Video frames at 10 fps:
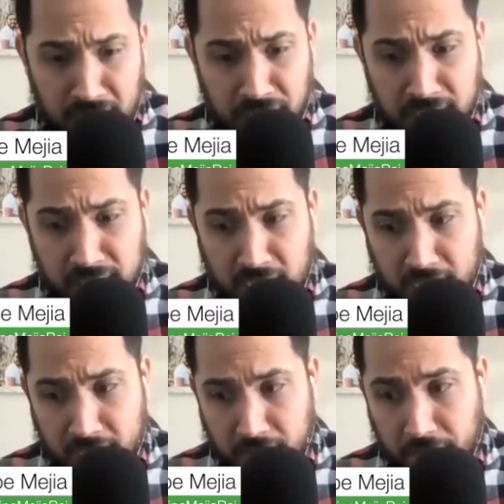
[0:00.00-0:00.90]
She's
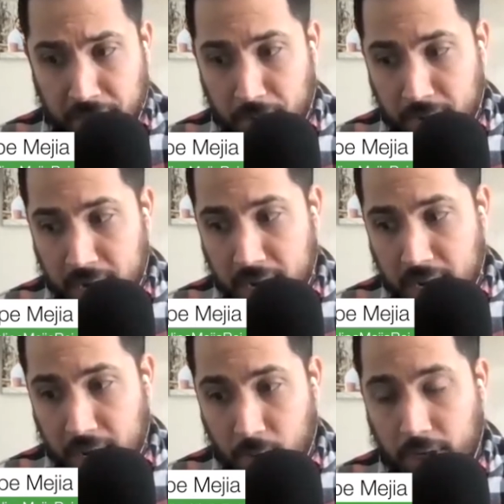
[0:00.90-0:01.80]
done
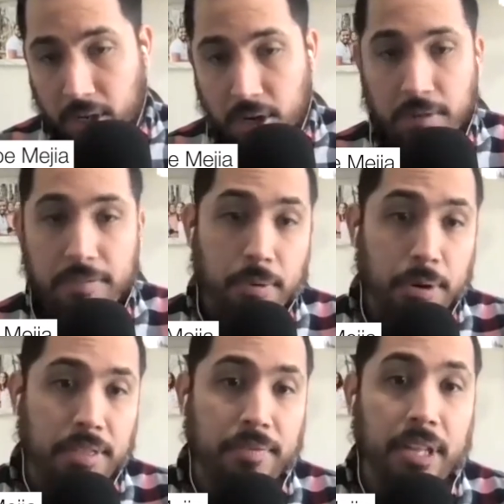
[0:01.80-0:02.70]
three and working on her
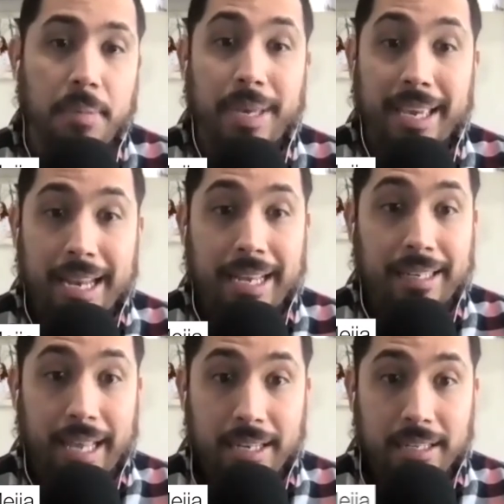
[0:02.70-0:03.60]
fourth flip in
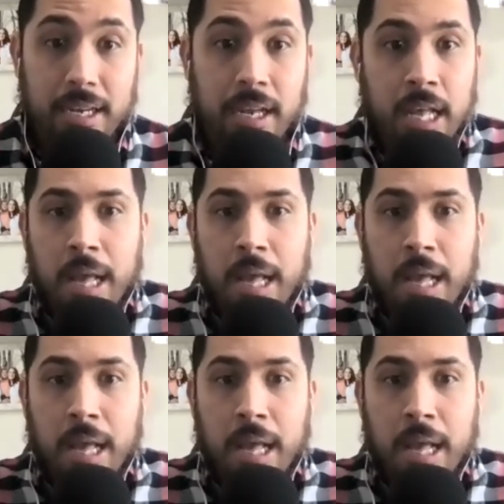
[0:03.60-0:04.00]
Atlanta.